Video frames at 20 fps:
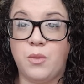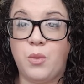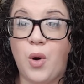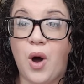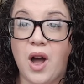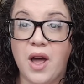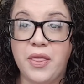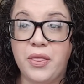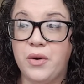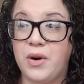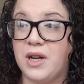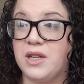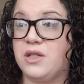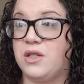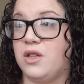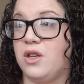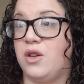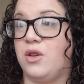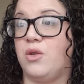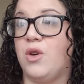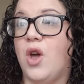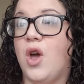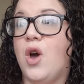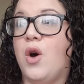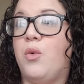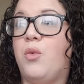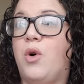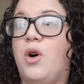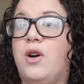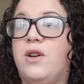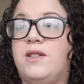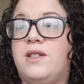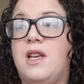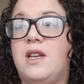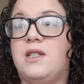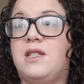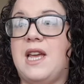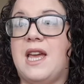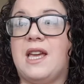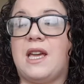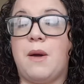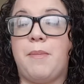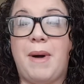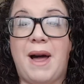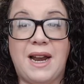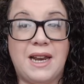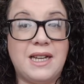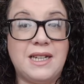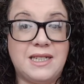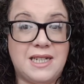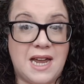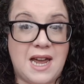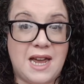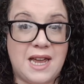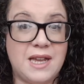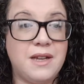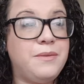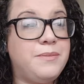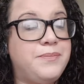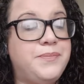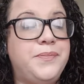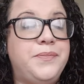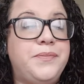What I thought I'd do was take a palette a day,